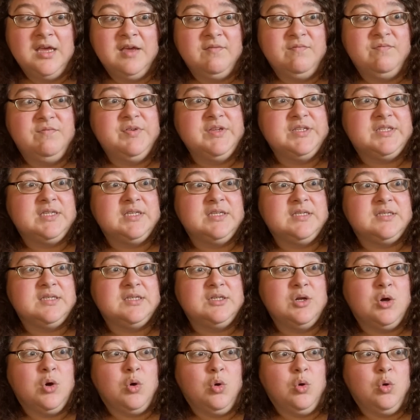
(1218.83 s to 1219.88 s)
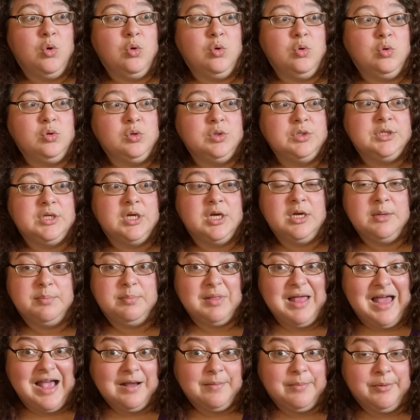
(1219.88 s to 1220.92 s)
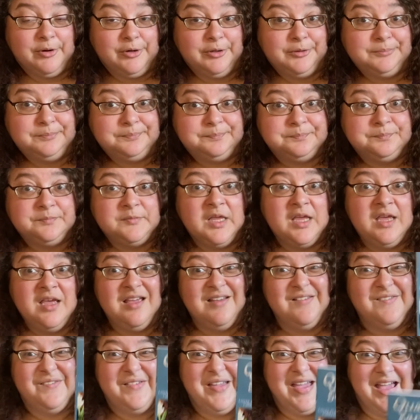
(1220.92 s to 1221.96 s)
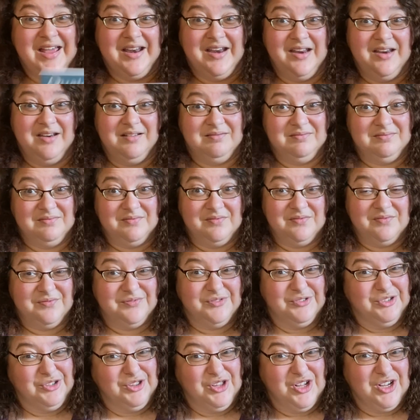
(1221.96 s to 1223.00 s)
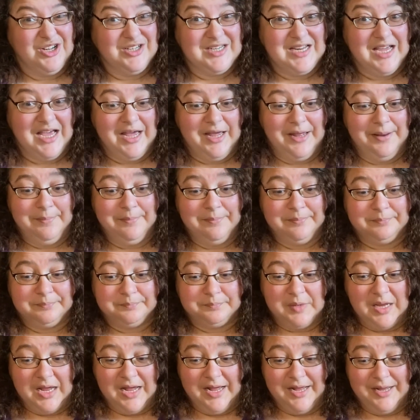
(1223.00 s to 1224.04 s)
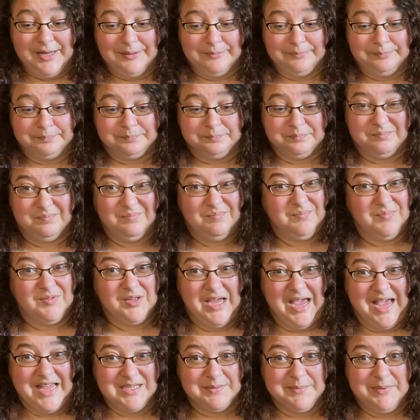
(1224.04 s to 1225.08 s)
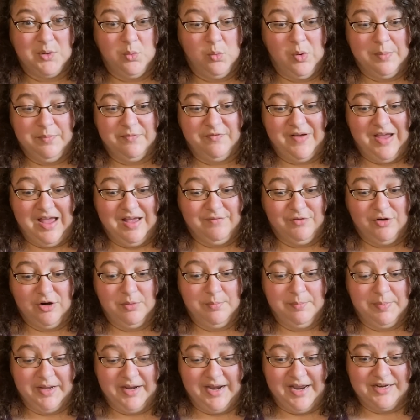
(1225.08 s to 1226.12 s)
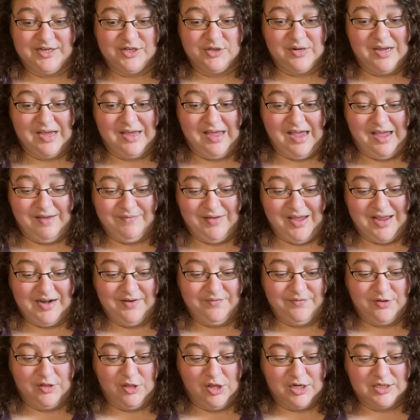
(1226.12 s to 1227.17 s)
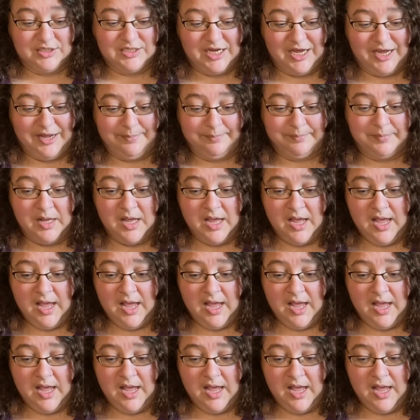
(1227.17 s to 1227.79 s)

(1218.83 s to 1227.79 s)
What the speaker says: This is an old Blackbird. Had it for a long time. Hasn't been a whip forever, but I do have had it for a long time.